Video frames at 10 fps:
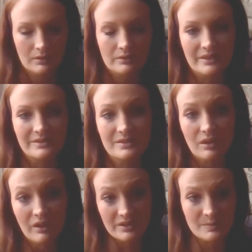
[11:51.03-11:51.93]
does this
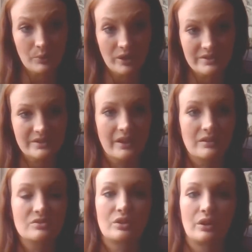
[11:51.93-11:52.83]
cause breast
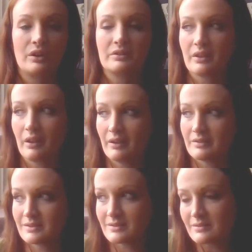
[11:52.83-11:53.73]
cancer? Does
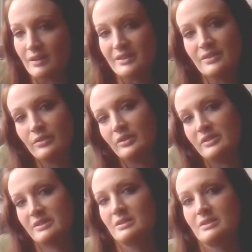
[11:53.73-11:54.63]
this cause other
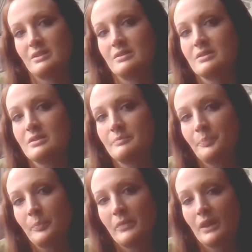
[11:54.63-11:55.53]
diseases?
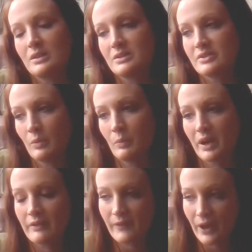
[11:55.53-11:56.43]
And so when
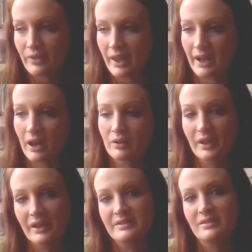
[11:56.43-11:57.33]
I found that out,
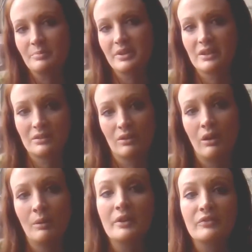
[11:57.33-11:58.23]
I stopped taking
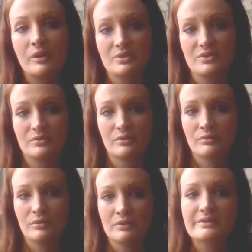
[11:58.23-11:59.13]
all my
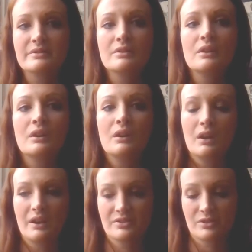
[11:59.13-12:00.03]
pharmaceuticals.
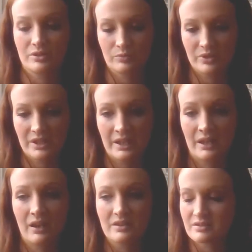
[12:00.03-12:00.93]
I started reading,
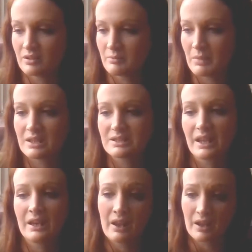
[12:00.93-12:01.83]
I started
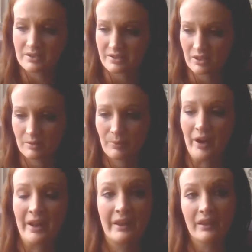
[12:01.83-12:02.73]
meditating, I started
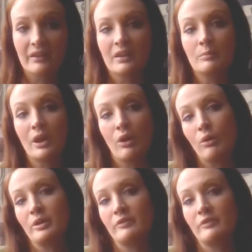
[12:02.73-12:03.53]
praying and getting my own